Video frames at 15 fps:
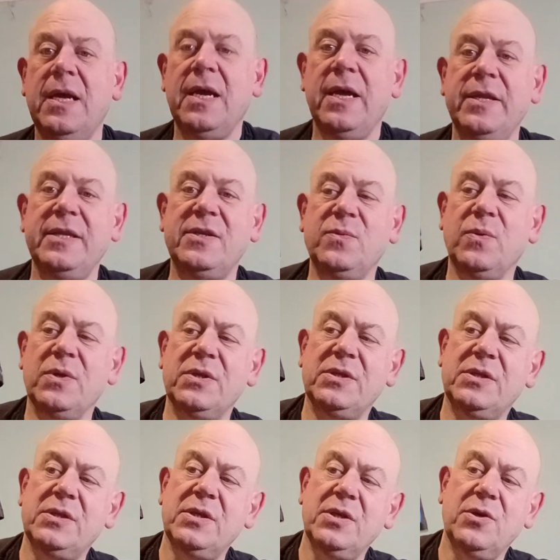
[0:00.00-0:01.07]
and this
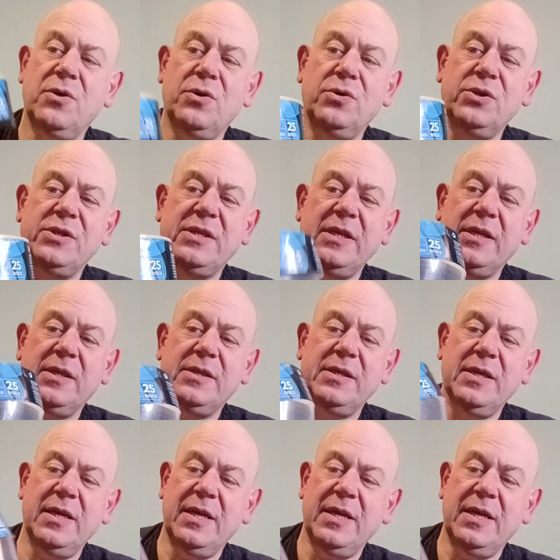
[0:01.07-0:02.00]
one's unsealed